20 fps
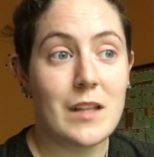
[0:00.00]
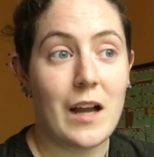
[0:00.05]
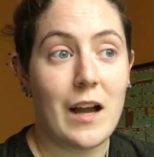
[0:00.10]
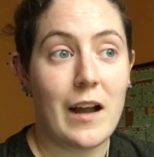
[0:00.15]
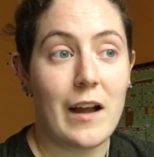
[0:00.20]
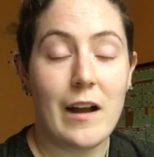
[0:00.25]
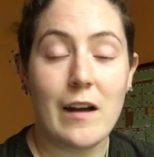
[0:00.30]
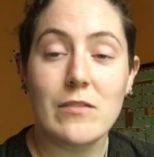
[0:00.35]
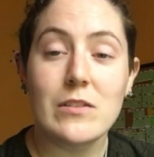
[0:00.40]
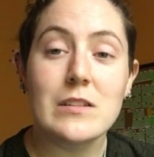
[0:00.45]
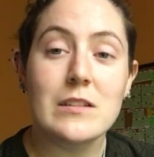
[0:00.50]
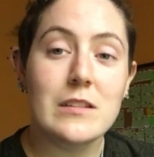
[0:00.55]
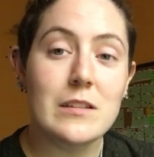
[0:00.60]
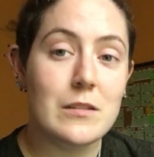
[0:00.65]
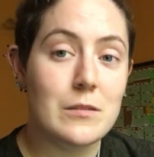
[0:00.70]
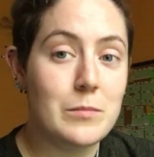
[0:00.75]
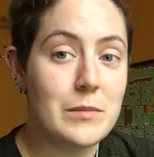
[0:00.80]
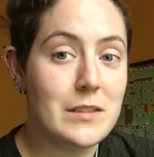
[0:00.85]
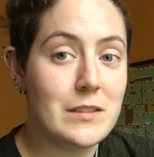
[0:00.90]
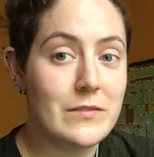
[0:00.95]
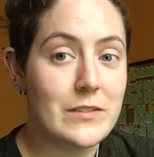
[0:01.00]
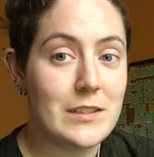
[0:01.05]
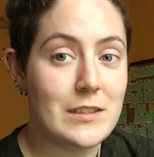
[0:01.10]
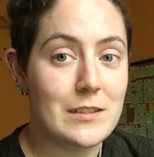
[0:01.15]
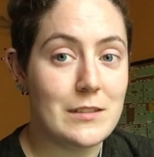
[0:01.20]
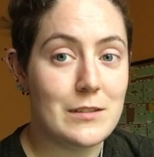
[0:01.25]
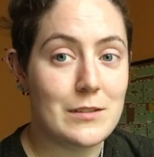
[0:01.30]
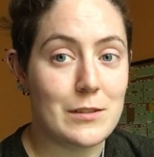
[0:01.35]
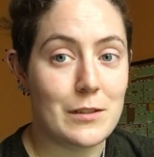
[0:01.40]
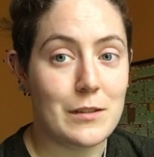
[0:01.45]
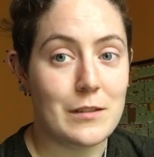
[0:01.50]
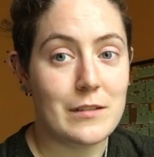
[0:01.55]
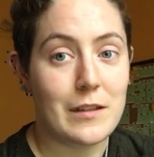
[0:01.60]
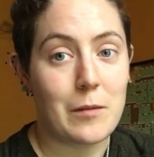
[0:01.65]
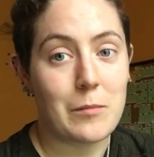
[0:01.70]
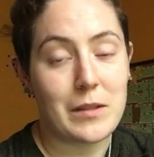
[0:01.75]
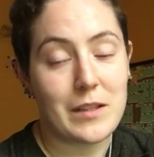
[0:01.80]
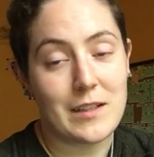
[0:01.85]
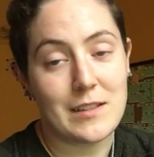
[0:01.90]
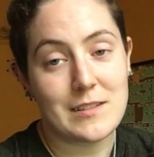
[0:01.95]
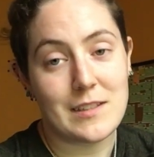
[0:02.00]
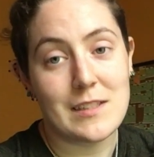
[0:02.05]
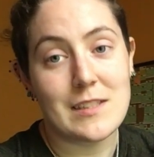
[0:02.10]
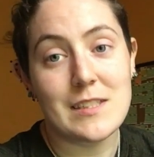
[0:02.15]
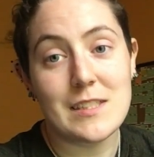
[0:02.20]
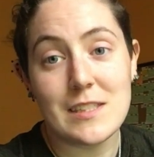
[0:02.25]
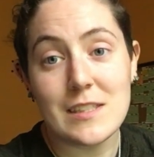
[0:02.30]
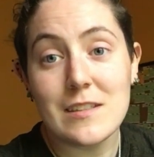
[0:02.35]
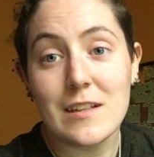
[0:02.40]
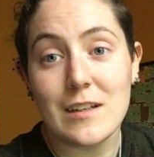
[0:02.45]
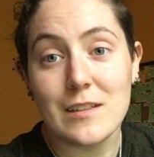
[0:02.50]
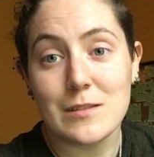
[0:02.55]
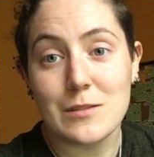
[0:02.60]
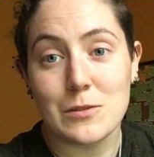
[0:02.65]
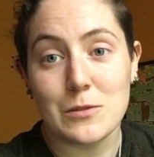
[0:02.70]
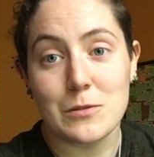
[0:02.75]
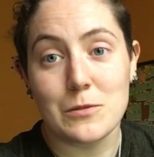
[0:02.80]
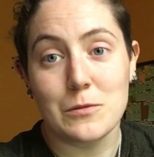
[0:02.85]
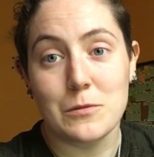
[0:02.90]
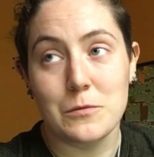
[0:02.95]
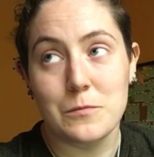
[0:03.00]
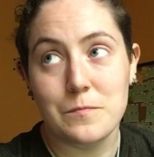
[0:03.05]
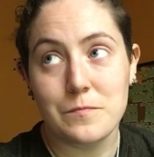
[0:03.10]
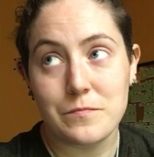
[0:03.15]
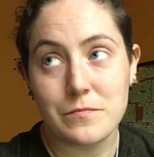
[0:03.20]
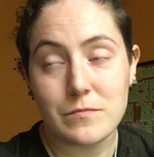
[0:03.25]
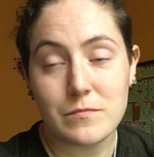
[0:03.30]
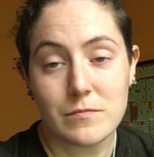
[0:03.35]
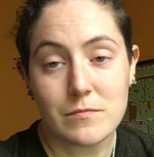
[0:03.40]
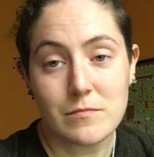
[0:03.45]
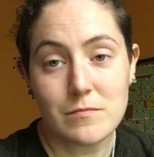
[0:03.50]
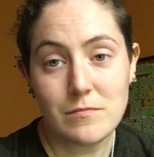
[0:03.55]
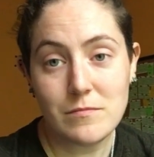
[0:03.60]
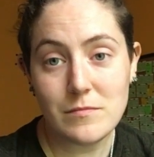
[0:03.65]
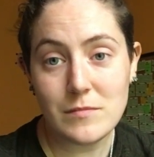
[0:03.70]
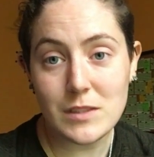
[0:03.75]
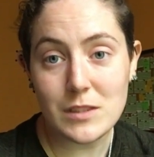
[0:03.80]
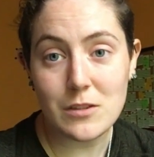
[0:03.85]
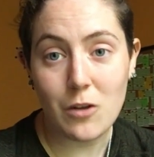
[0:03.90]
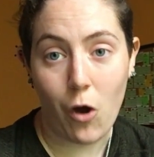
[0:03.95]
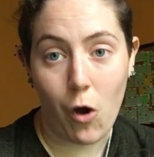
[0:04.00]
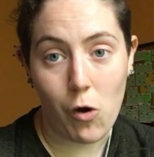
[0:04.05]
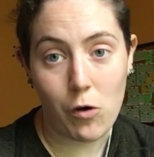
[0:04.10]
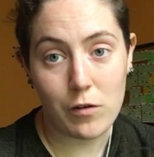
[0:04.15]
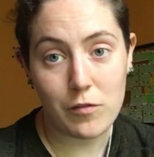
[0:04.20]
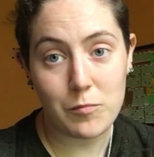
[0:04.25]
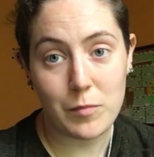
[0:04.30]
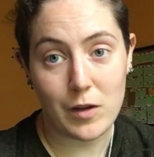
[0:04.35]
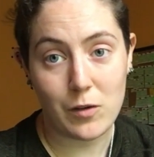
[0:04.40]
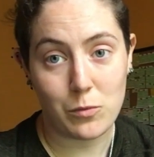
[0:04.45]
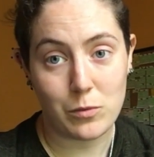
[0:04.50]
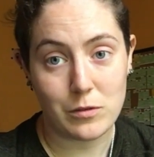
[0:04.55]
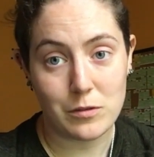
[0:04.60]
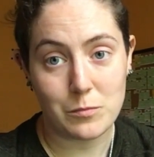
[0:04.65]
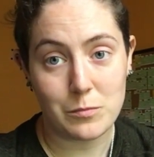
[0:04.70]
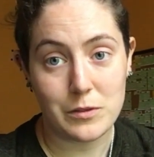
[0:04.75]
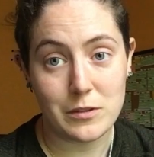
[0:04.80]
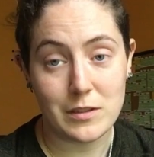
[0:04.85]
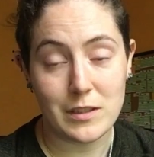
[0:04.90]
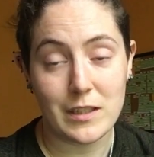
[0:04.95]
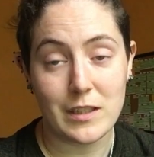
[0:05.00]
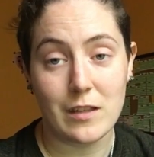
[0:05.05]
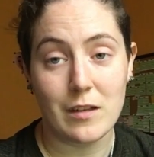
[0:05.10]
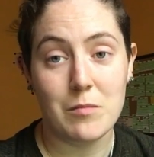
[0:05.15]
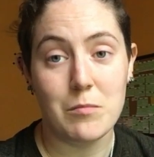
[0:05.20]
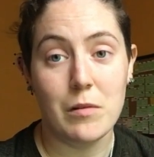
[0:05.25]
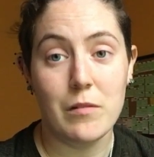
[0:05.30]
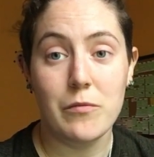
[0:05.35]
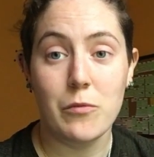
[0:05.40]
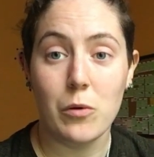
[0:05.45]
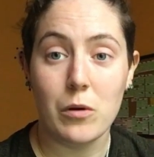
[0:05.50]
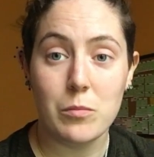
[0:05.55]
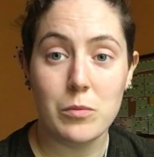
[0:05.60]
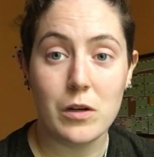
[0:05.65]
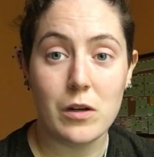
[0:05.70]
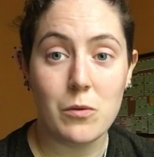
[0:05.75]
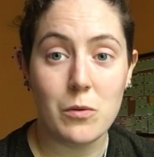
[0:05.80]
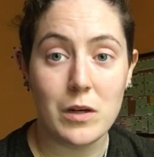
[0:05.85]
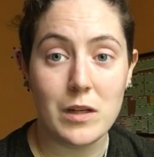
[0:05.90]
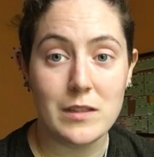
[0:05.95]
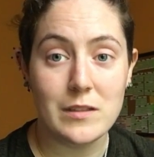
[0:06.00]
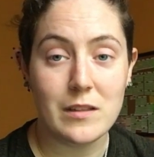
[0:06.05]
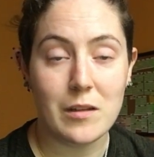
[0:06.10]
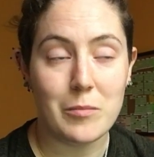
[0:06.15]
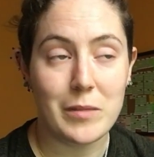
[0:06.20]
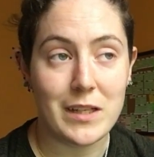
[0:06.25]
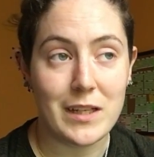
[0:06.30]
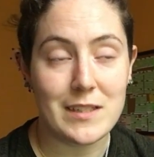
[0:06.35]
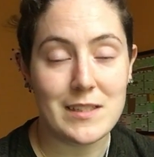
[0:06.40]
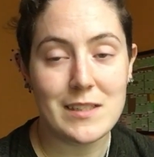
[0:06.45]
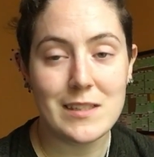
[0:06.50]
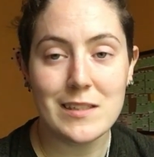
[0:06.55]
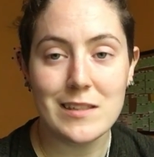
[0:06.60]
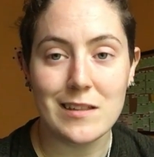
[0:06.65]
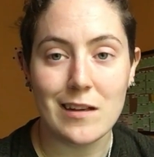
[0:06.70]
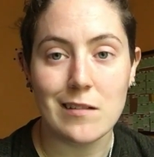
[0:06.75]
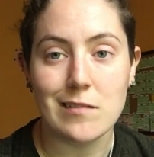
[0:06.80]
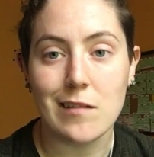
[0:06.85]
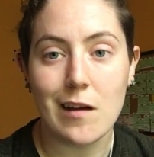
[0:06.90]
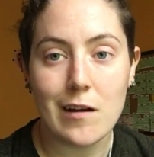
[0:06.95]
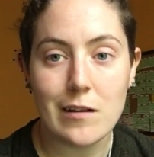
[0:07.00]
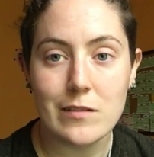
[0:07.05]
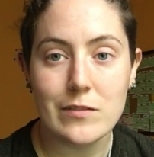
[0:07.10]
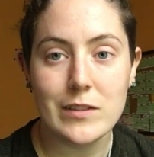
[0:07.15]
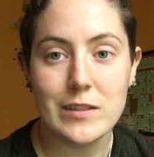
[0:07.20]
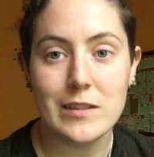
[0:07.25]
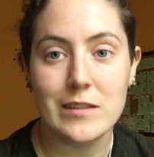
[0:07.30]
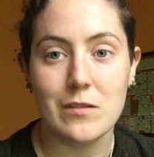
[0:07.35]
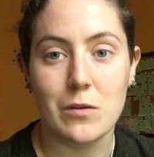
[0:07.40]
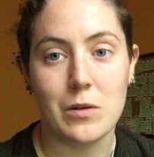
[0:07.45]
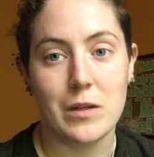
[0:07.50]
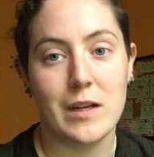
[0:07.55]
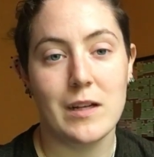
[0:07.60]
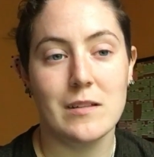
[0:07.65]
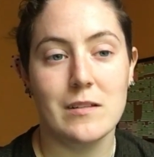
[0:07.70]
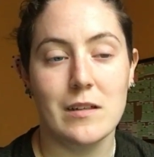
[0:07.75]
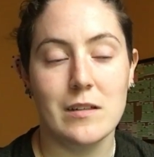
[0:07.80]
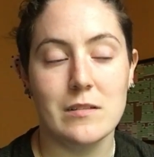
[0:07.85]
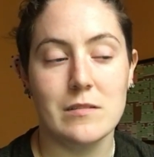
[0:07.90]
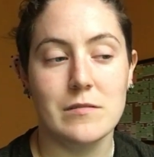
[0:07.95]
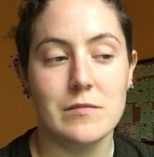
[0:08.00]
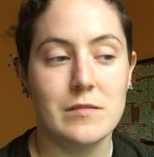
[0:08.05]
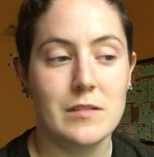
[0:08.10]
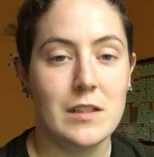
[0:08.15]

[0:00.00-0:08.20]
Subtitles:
I have a little bit of a concern that because I did not do all of my world building before book 1, I mean, I did a lot of it, or had a lot of